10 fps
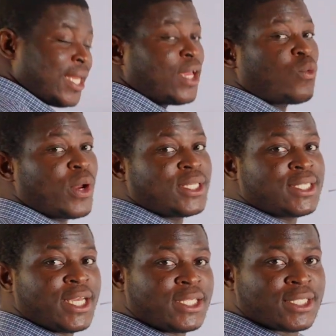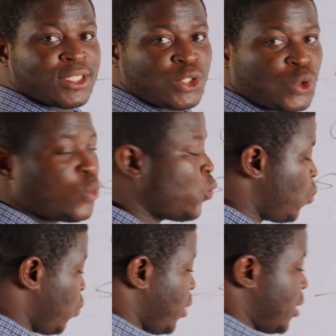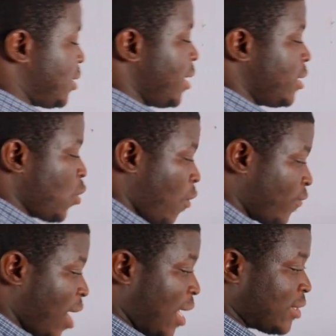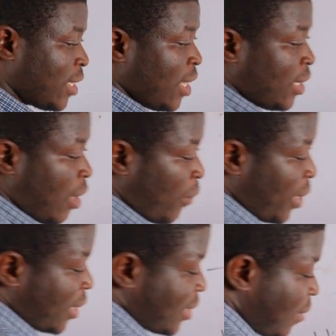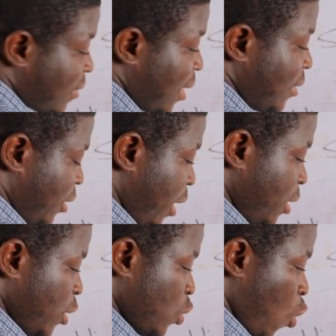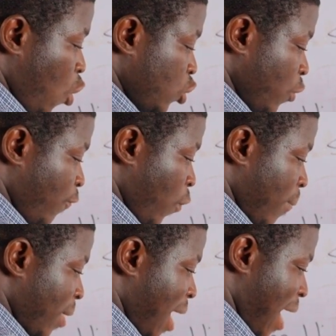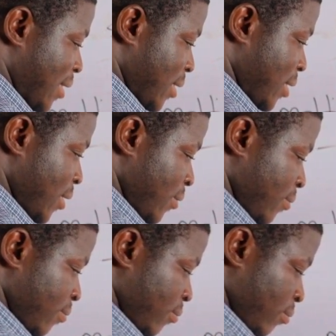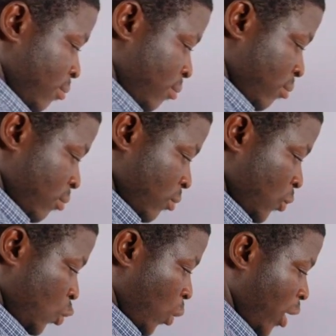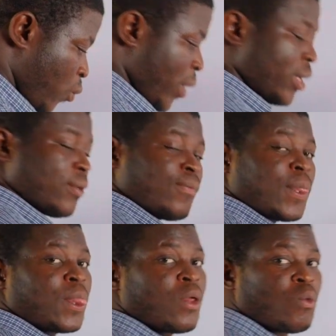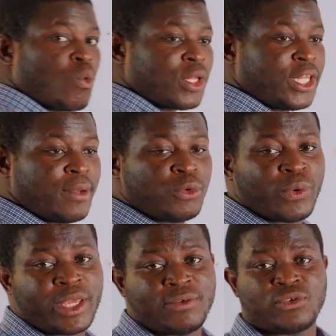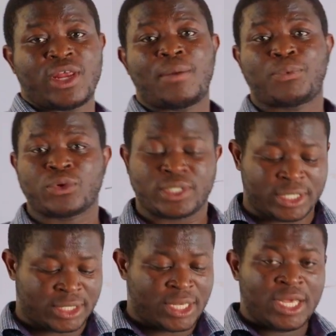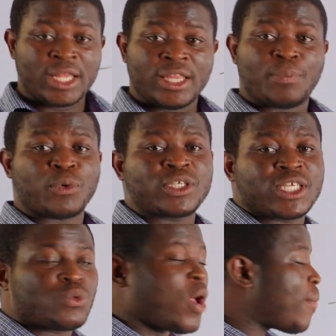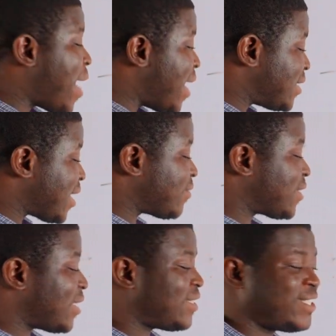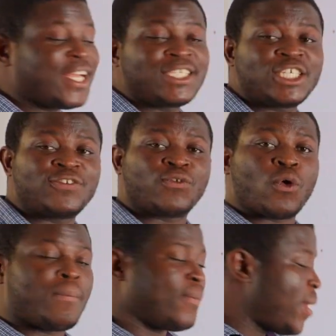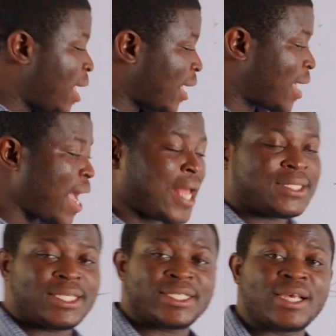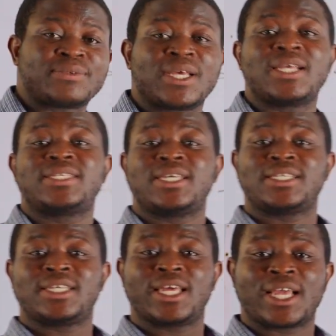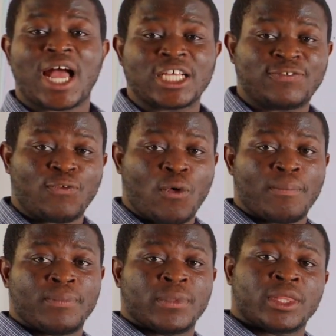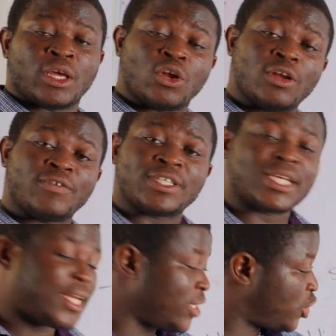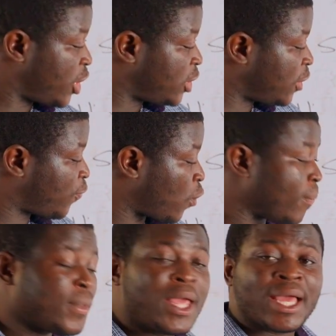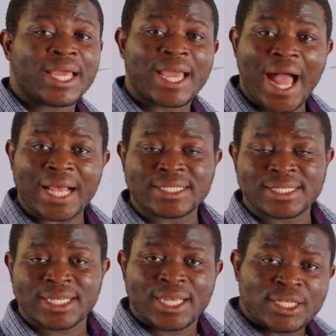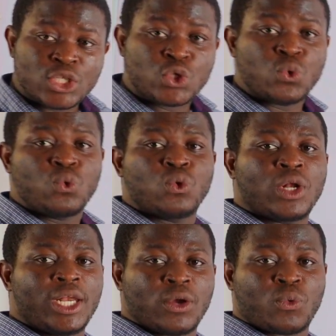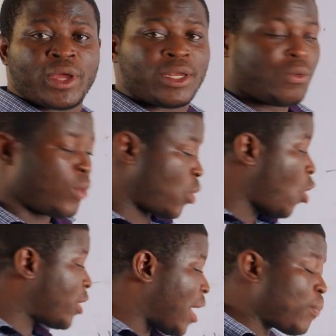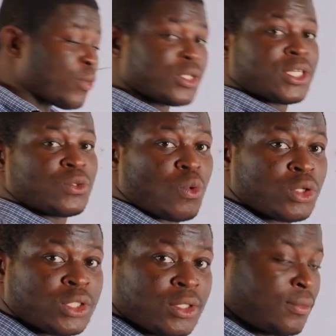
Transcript: liquid state to the state of gas. Now, when a substance changes also from gas to liquid, what name do we give to that process? The process whereby a substance changes from gas, the substance is in the gas form, all of a sudden it changes from gas to liquid. We call that process what?